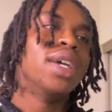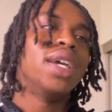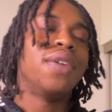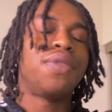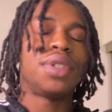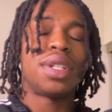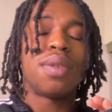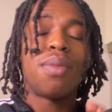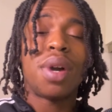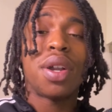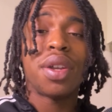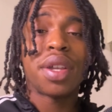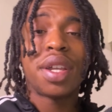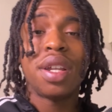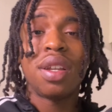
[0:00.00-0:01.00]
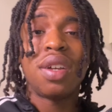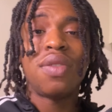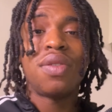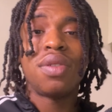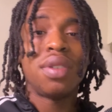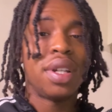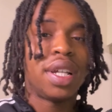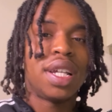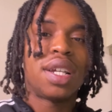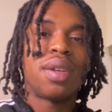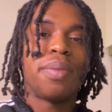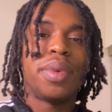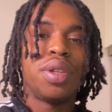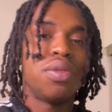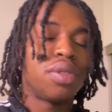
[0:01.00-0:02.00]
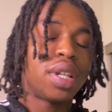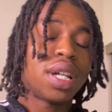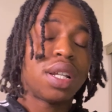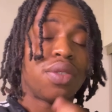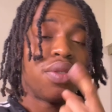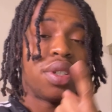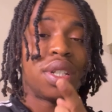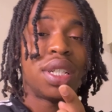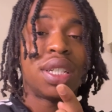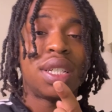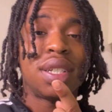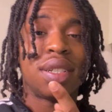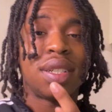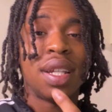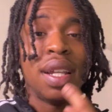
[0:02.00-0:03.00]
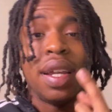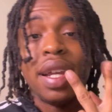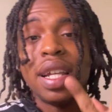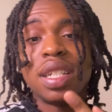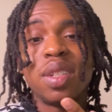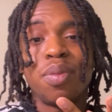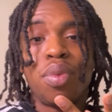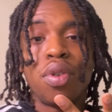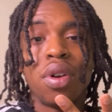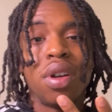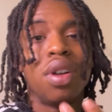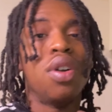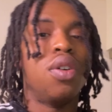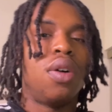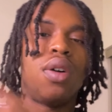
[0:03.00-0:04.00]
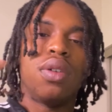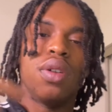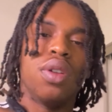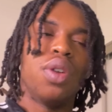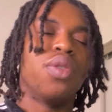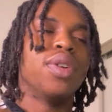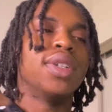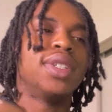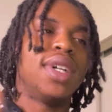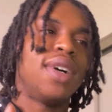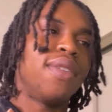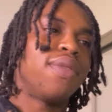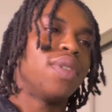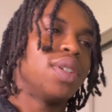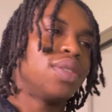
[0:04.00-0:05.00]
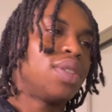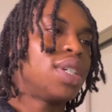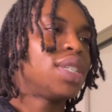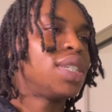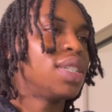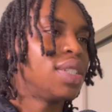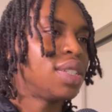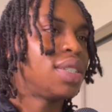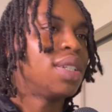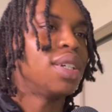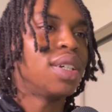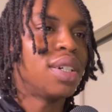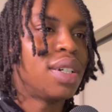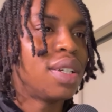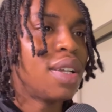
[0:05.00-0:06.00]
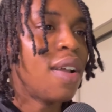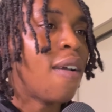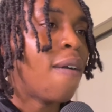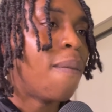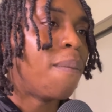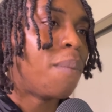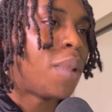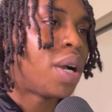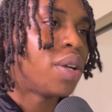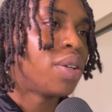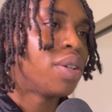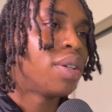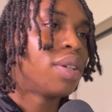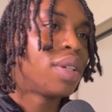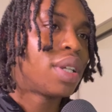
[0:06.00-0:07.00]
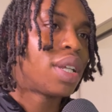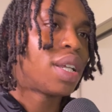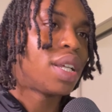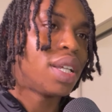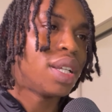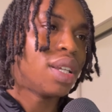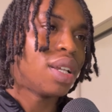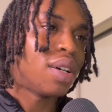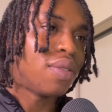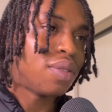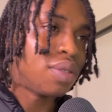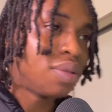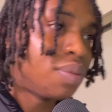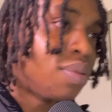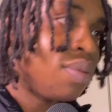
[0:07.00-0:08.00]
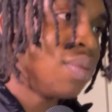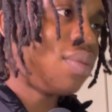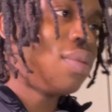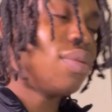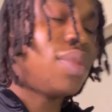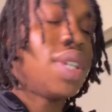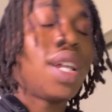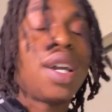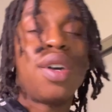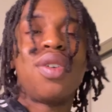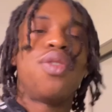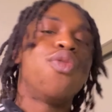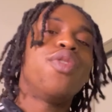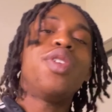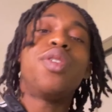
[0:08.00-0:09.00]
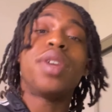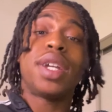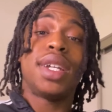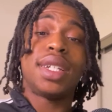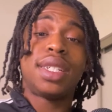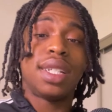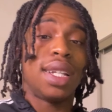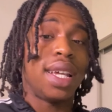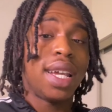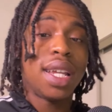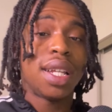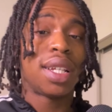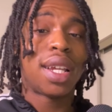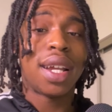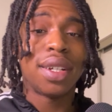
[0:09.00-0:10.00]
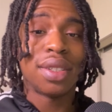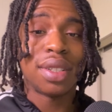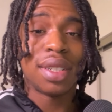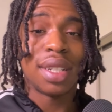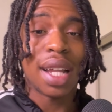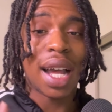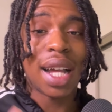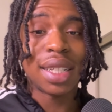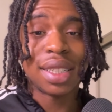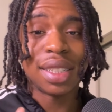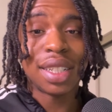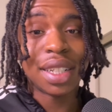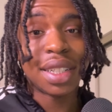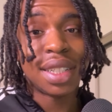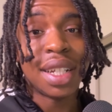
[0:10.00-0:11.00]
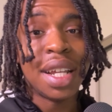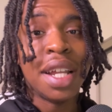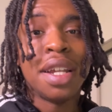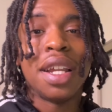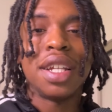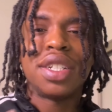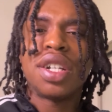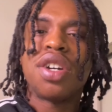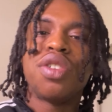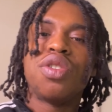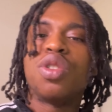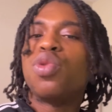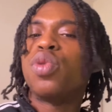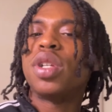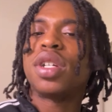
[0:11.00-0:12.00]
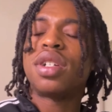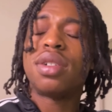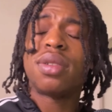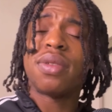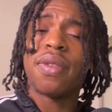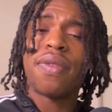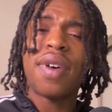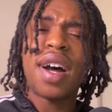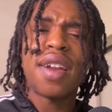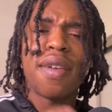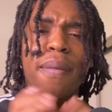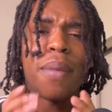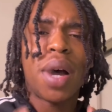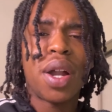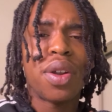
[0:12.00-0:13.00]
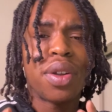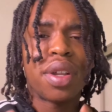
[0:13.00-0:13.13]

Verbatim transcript: If it's a minor key level, it could be used as resistance and support on a lower time frame. So I say this is a good minor key level. But now we're gonna get into the indicators that I suggest that y'all use when it comes to finding minor